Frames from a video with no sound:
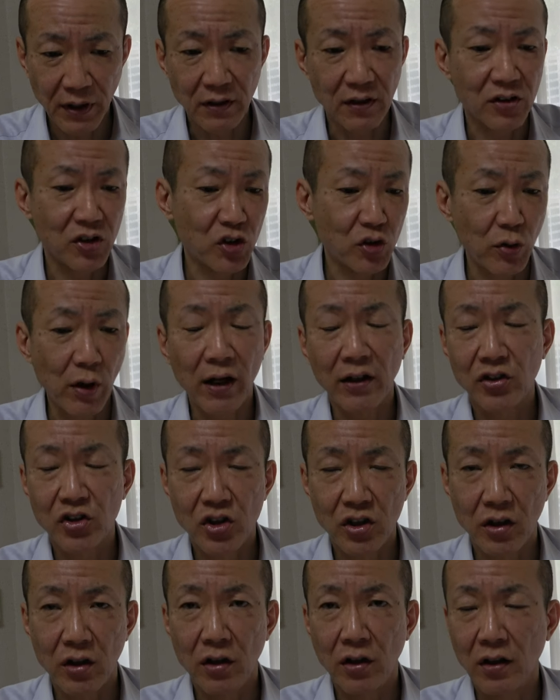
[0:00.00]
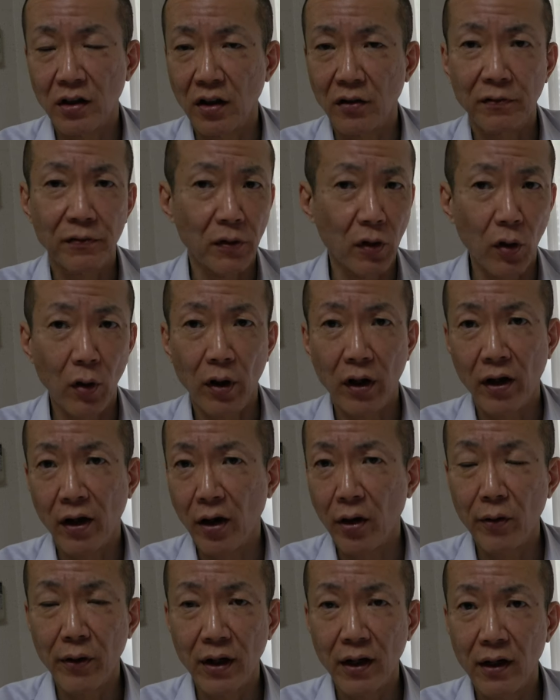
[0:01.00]
and the structure and the floor
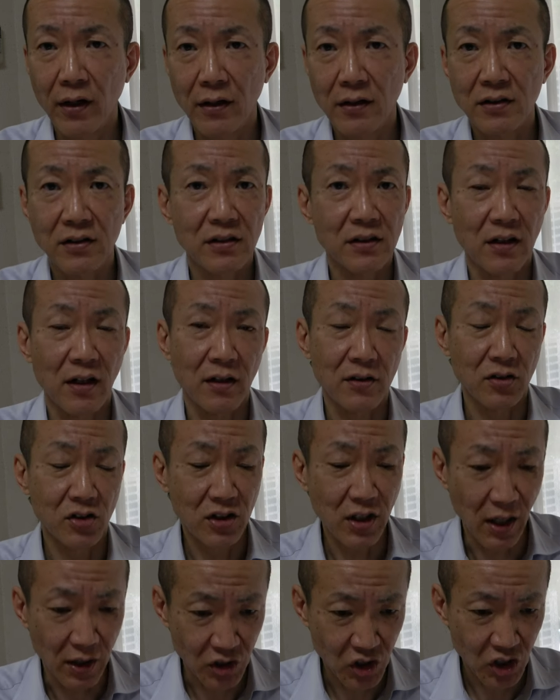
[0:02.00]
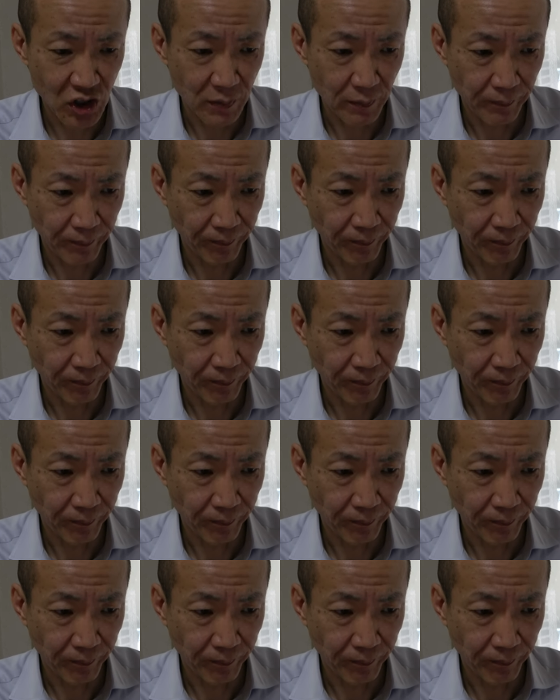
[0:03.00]
areas as such.